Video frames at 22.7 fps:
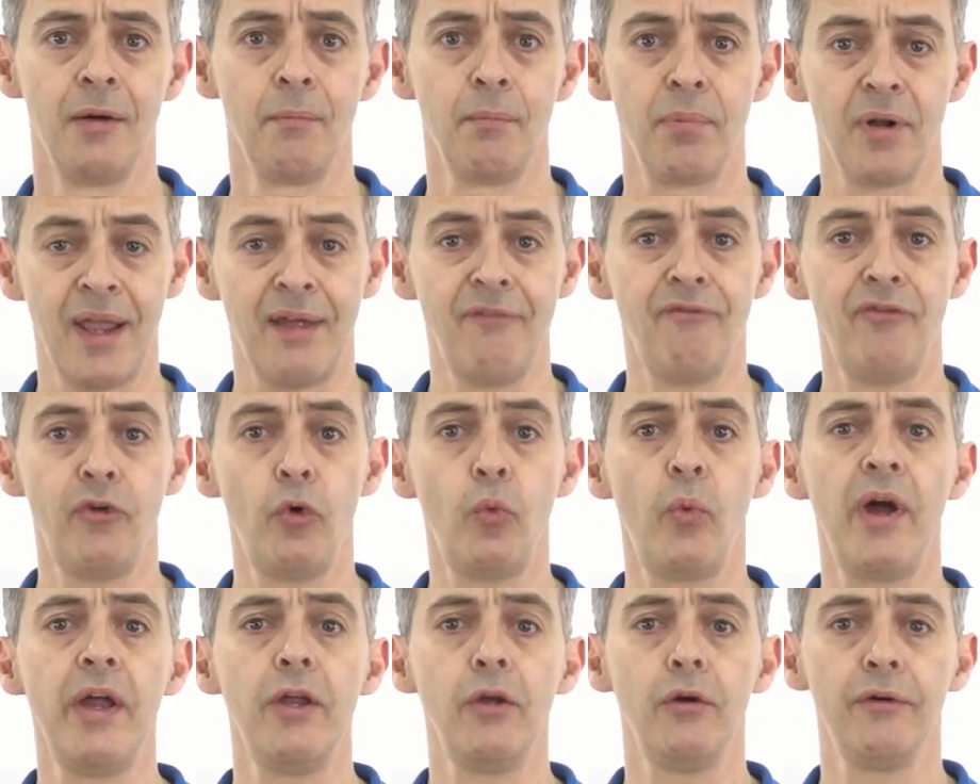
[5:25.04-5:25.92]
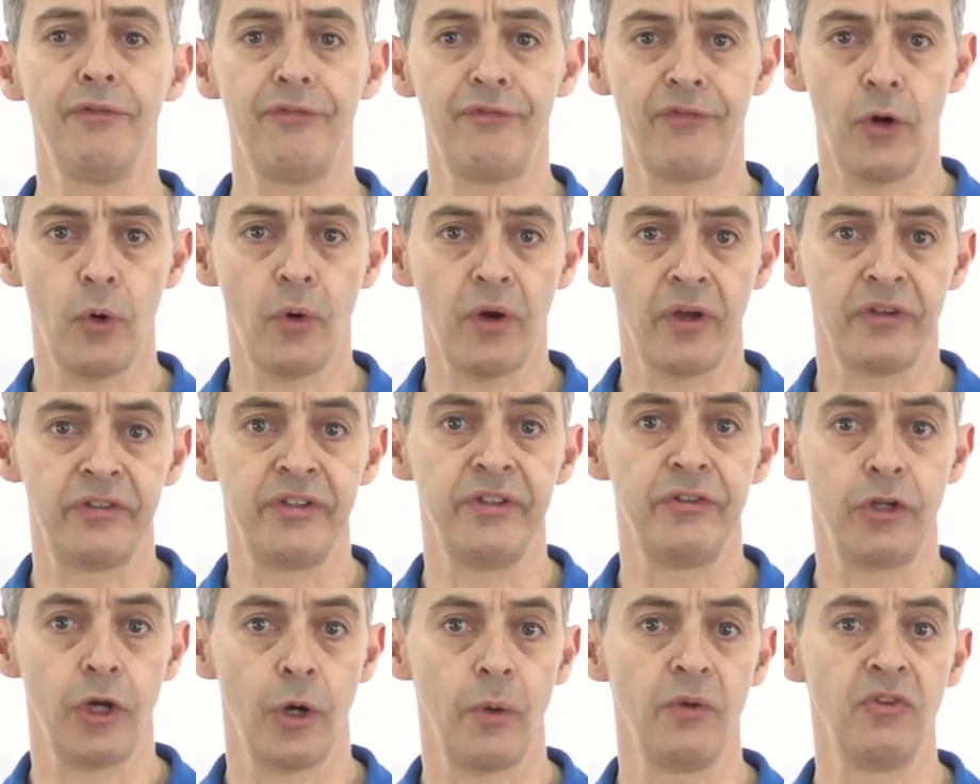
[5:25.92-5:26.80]
Plan for where your focus
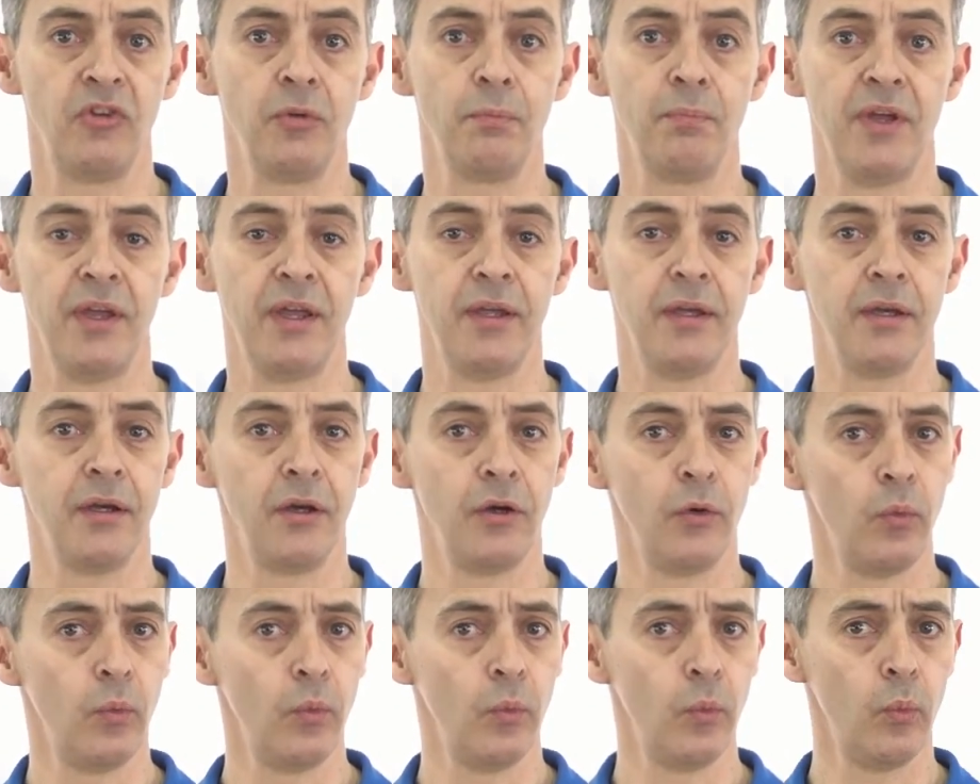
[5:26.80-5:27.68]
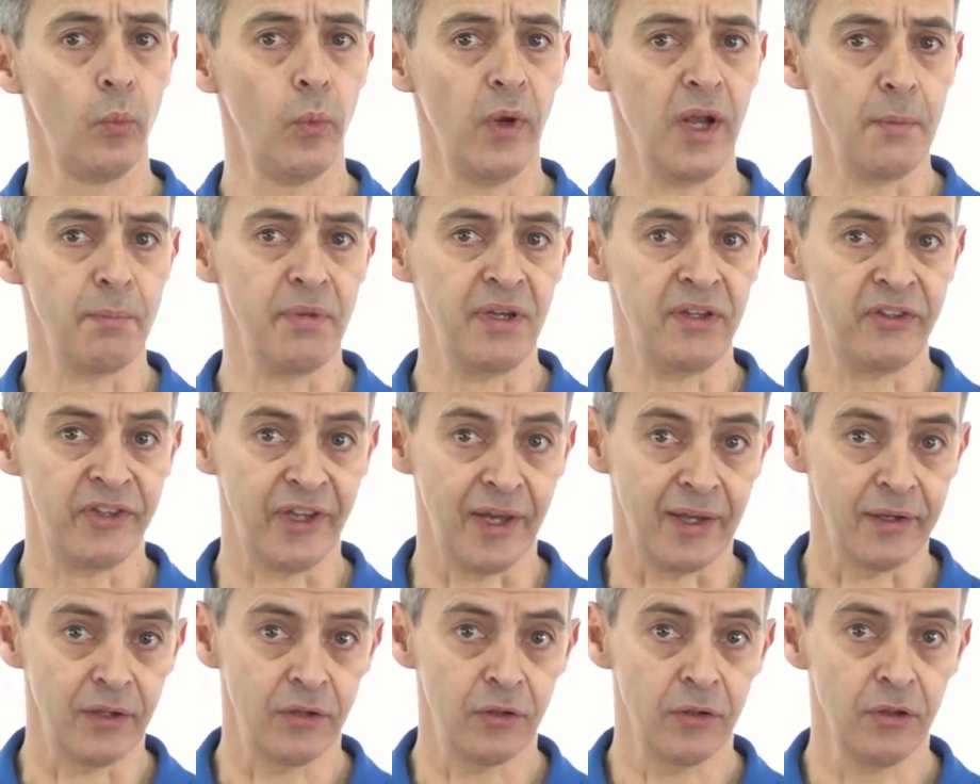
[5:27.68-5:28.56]
is going to be. Will it be
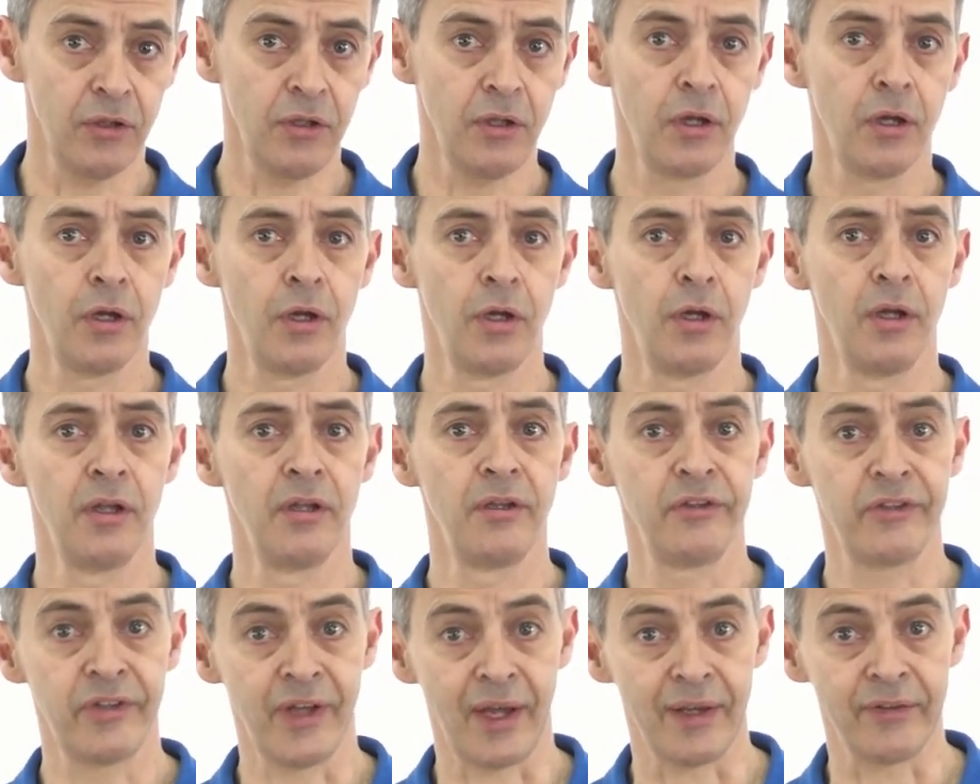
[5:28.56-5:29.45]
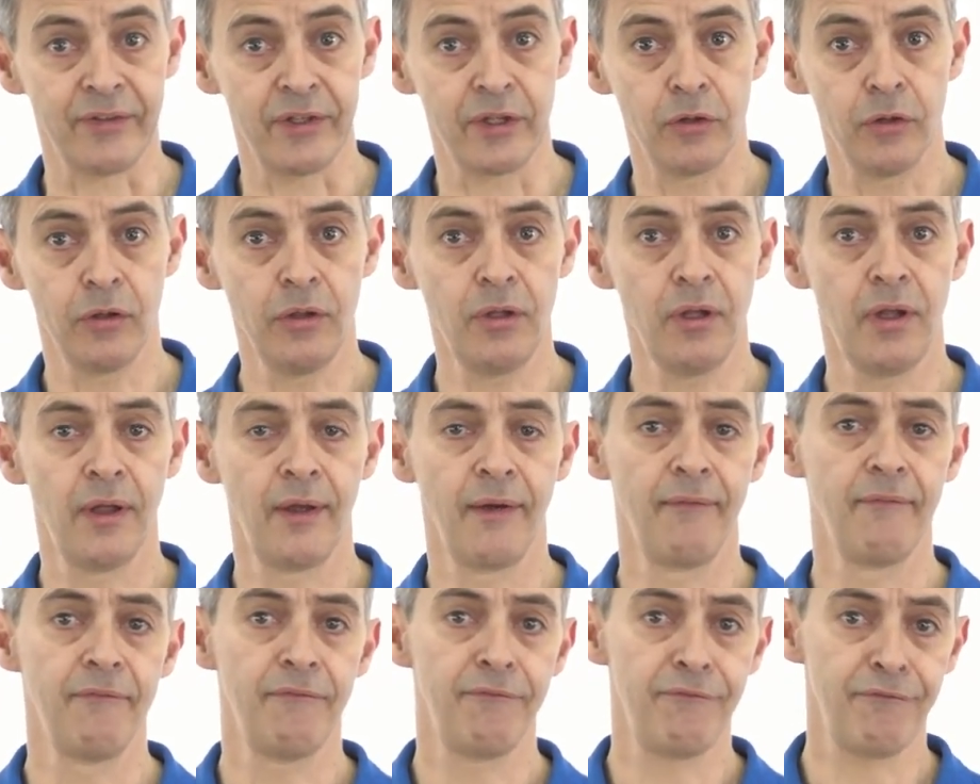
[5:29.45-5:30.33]
technical, tactical,
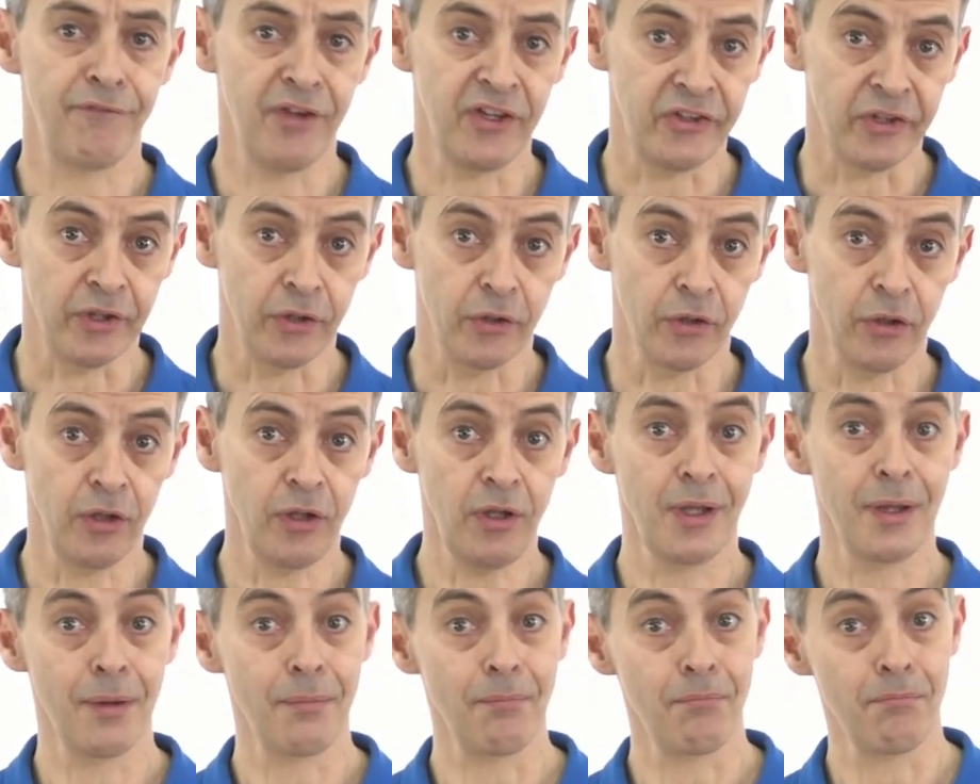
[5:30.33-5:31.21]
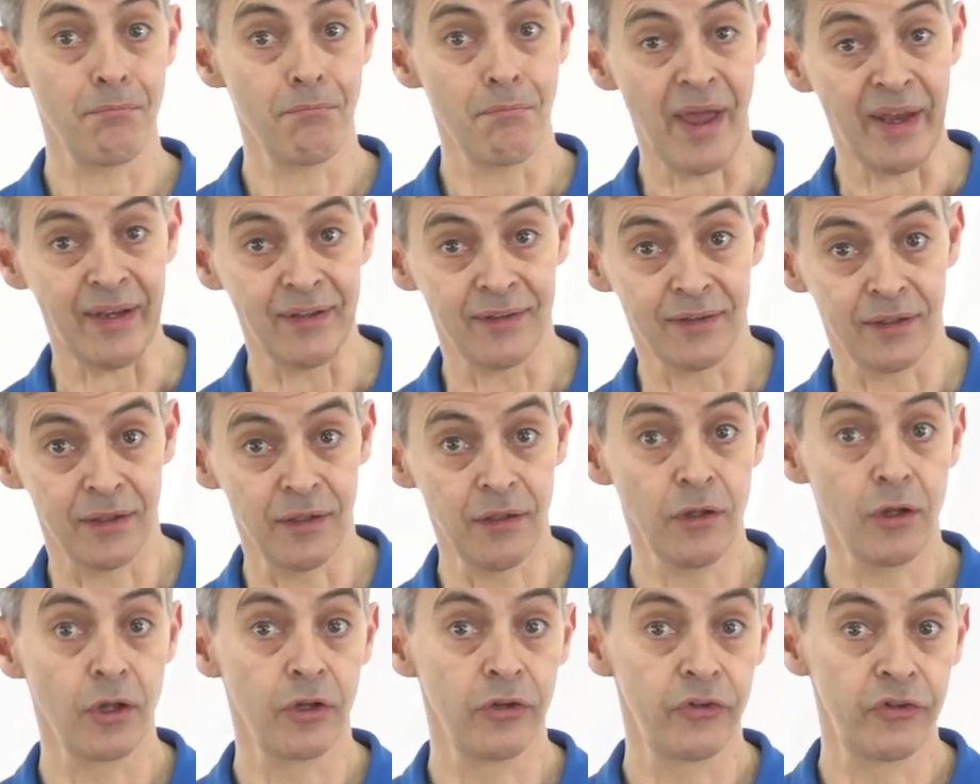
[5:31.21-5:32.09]
physical,
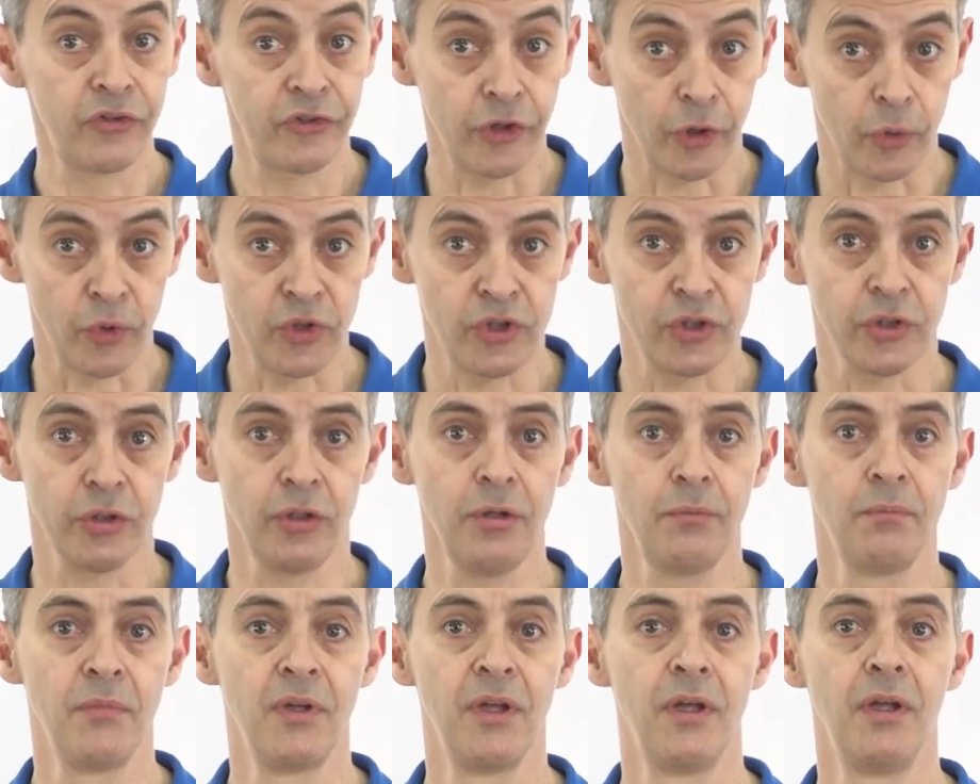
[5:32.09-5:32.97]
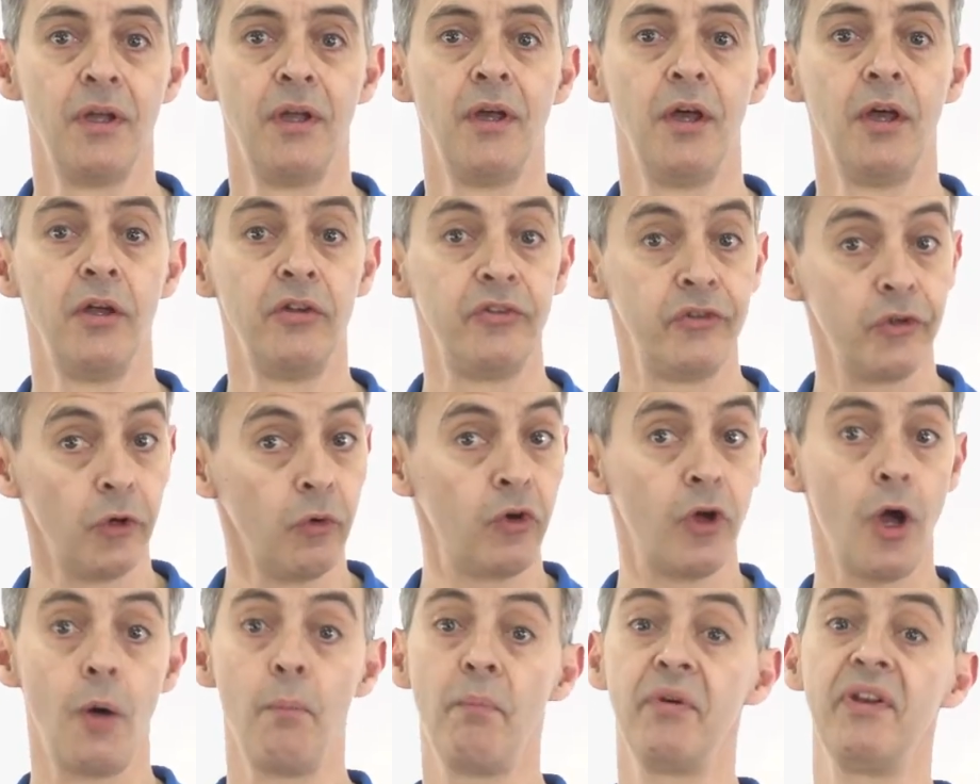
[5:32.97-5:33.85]
mental, social, some
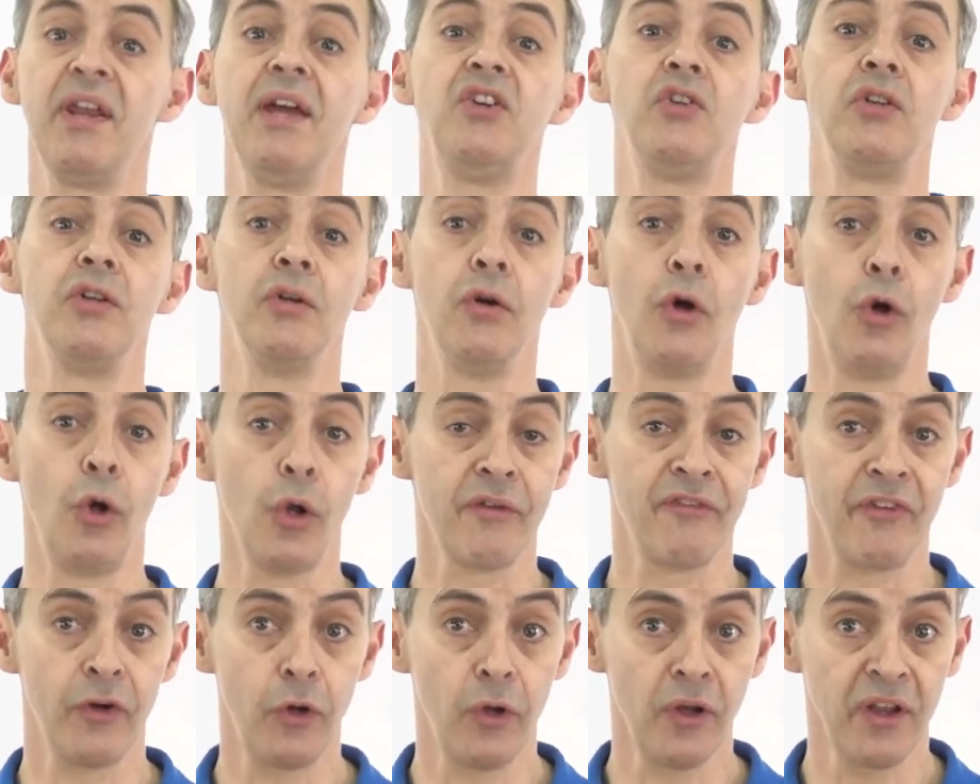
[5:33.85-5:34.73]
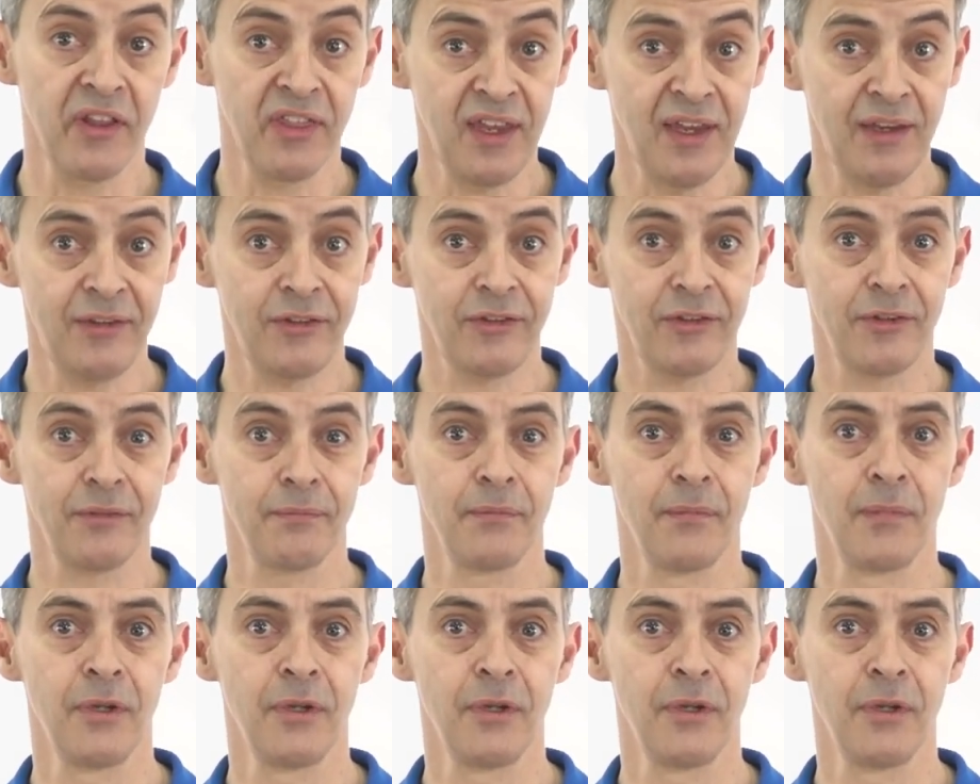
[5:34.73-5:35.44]
combination of all of these?